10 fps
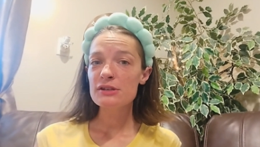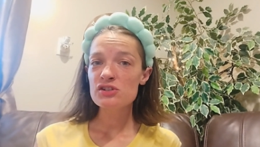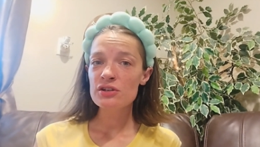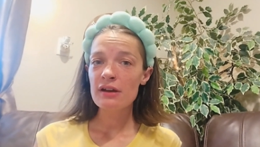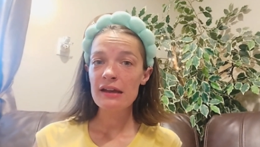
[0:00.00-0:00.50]

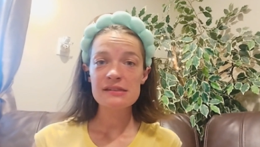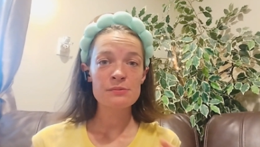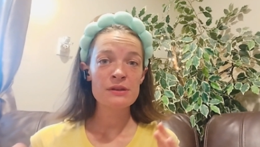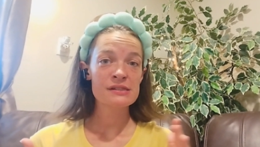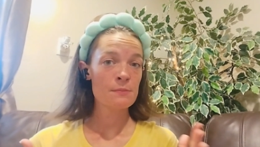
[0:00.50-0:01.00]
to you guys
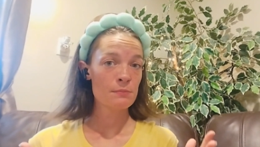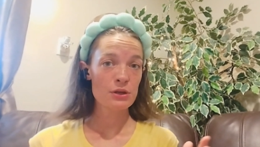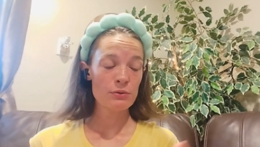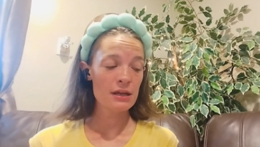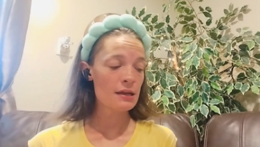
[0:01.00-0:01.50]
with some
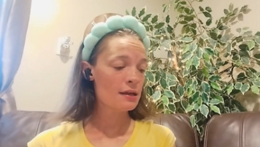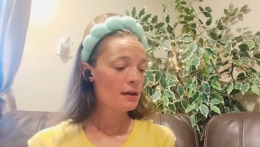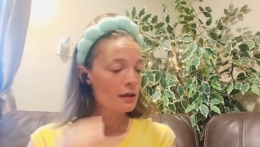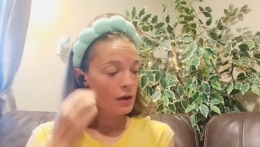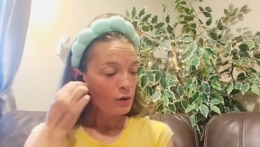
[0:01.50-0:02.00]
beauty
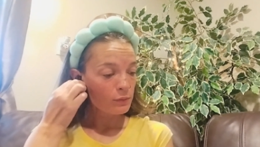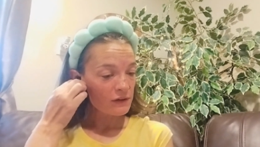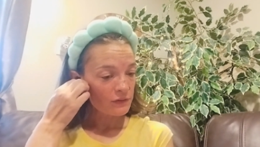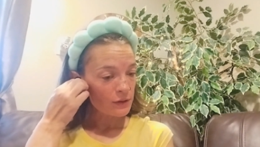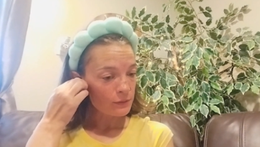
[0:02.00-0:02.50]

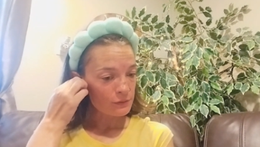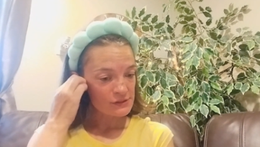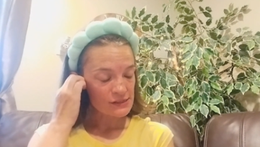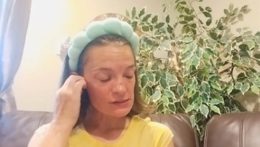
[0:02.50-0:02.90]
reviews.